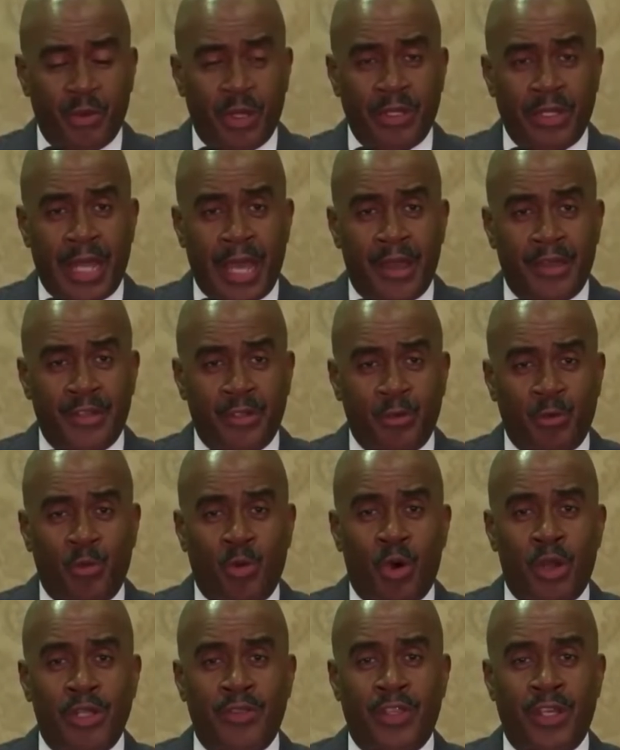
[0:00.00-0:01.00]
and went down in the
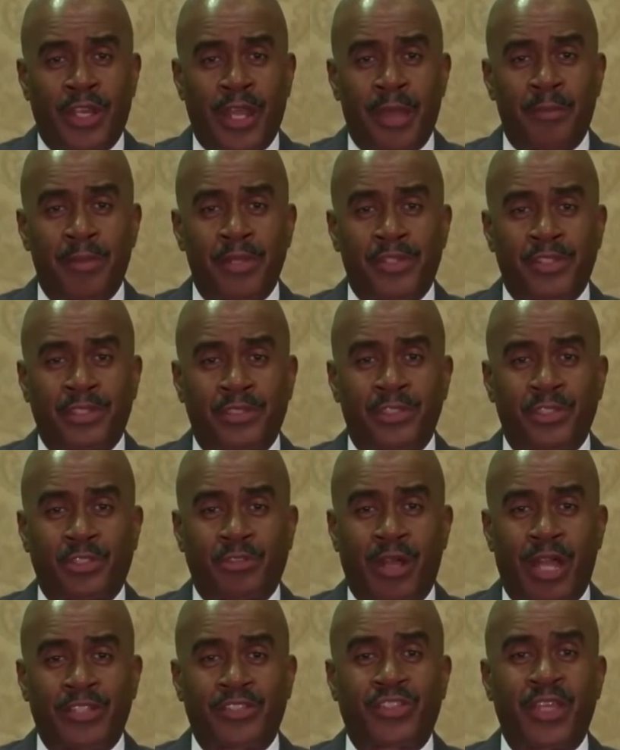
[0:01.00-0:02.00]
water in the name of Jesus
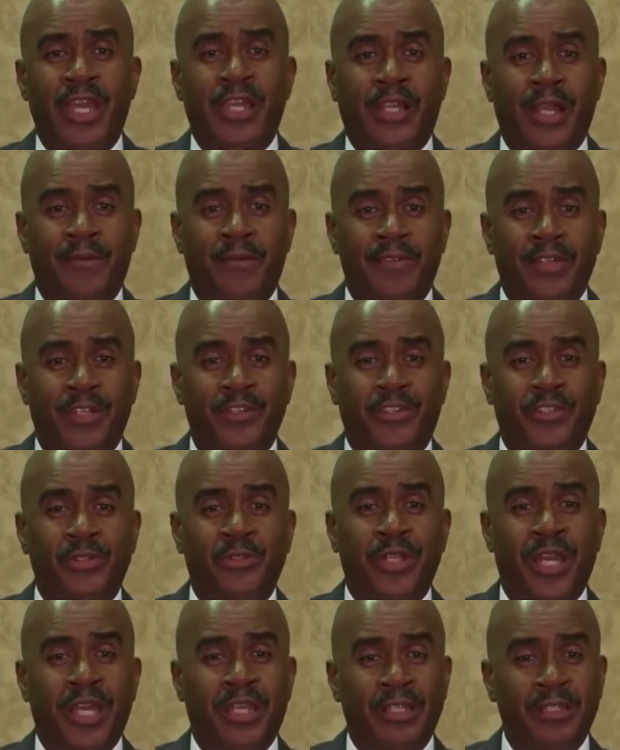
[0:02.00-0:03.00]
Christ. Think of it, in
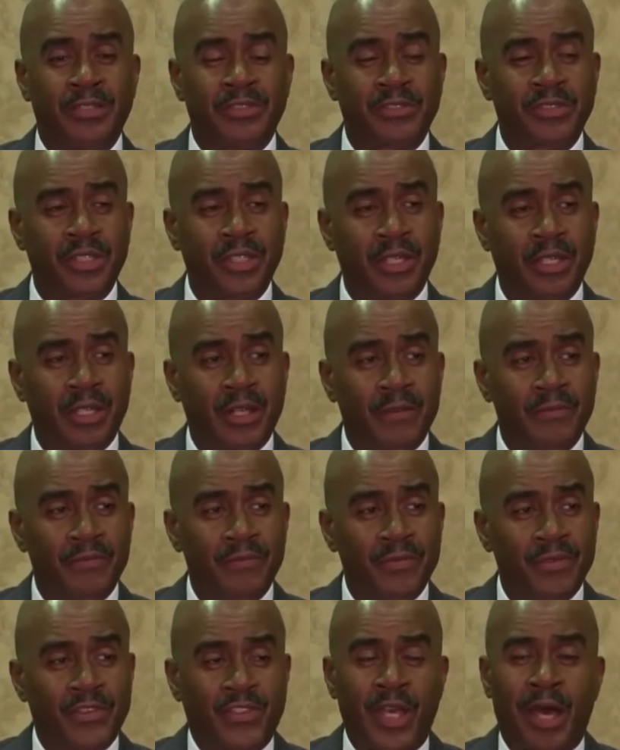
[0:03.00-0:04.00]
2 days.
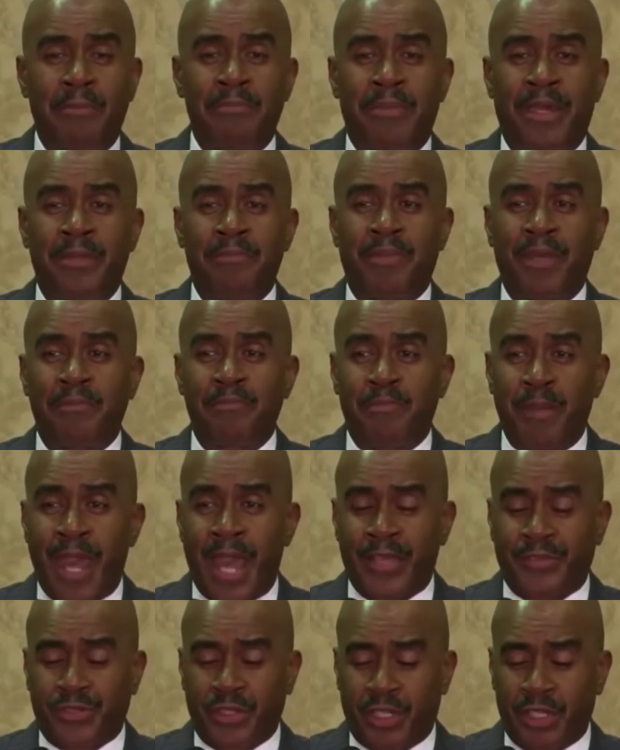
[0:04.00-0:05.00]
Some men been
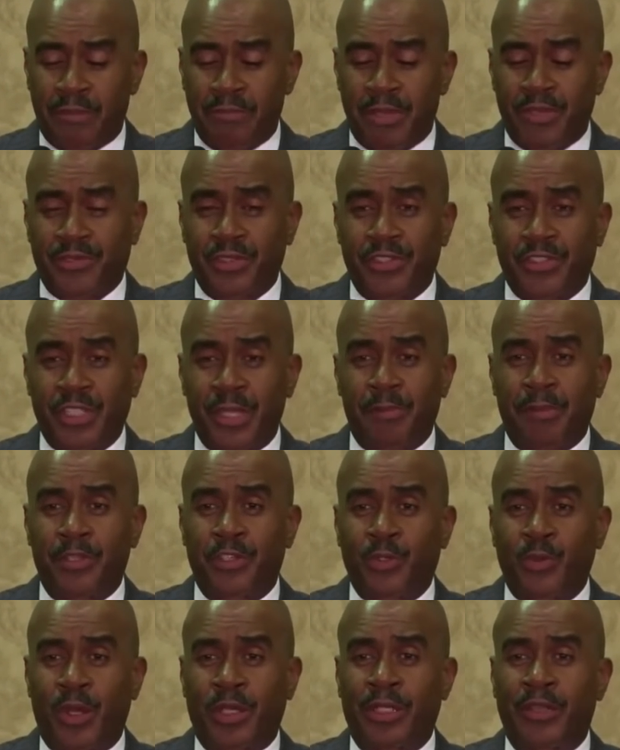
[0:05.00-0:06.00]
pastoring in Mississippi
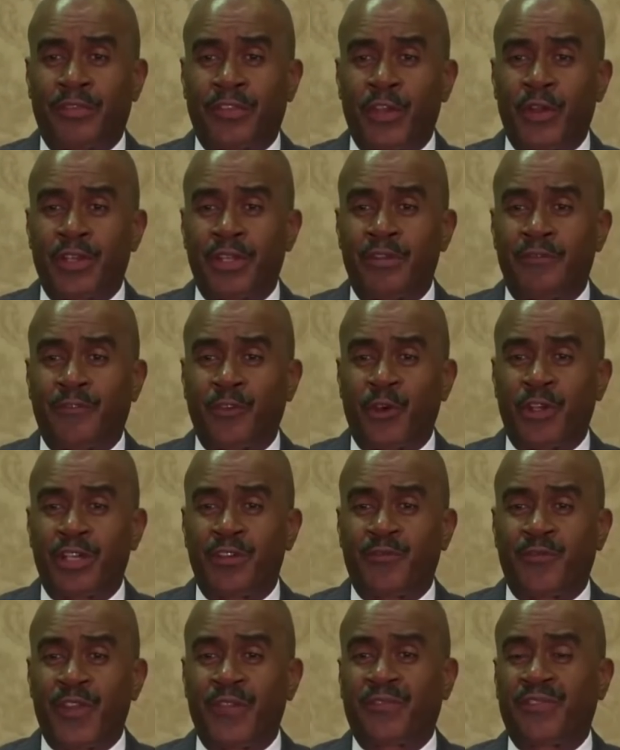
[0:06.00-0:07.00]
20, 30, and
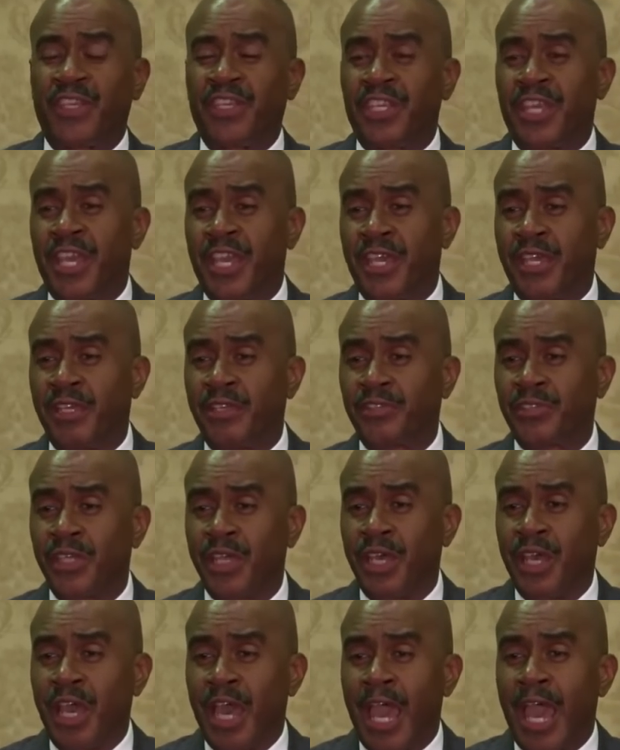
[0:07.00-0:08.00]
40, and 50 years
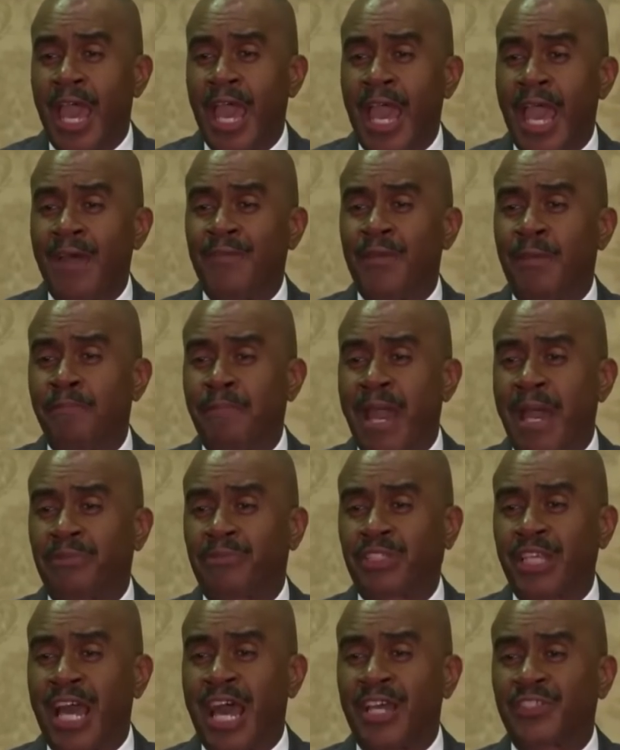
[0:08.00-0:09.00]
and haven't
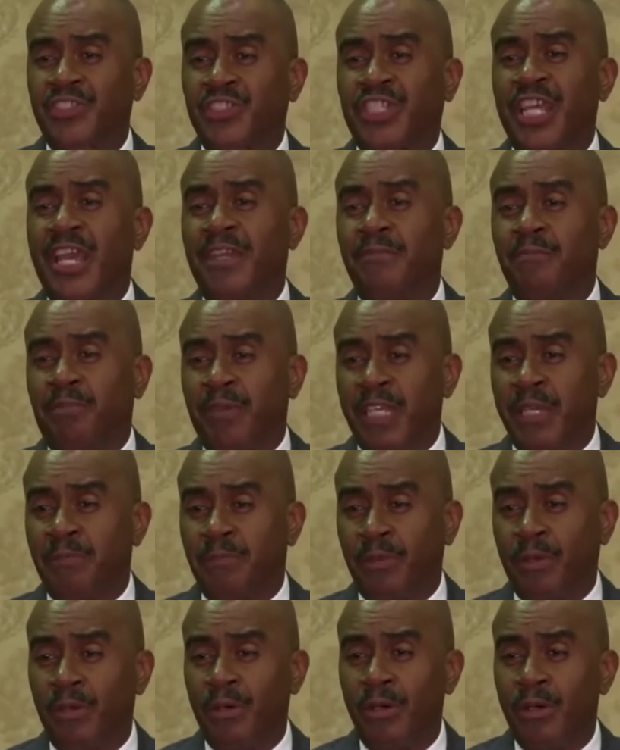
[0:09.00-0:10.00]
baptized 10
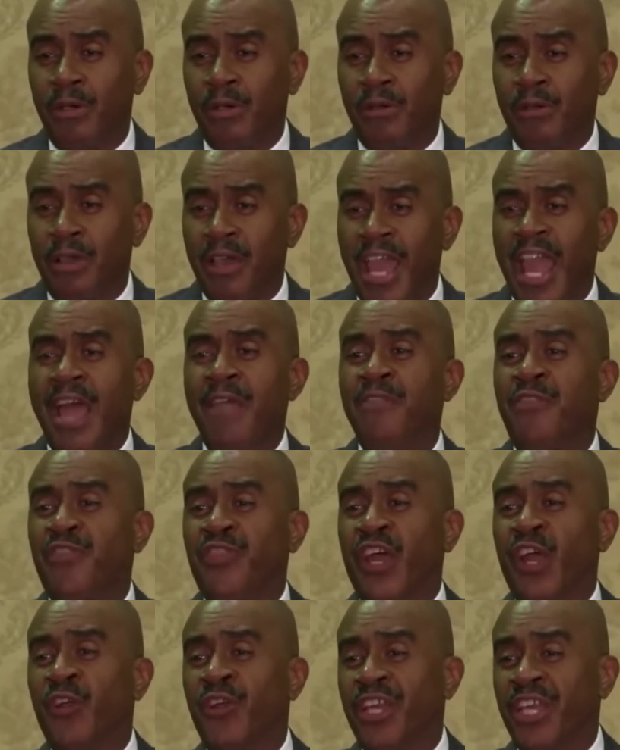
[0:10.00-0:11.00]
people in
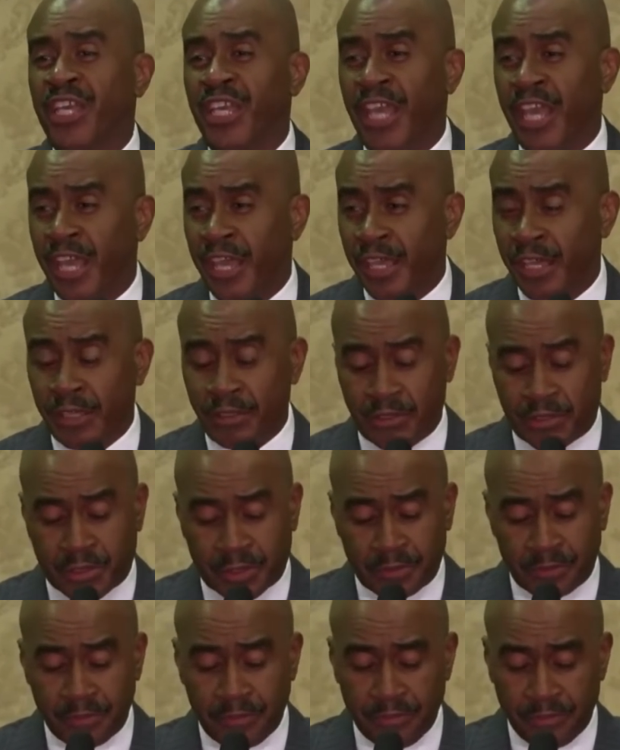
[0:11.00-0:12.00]
30 years.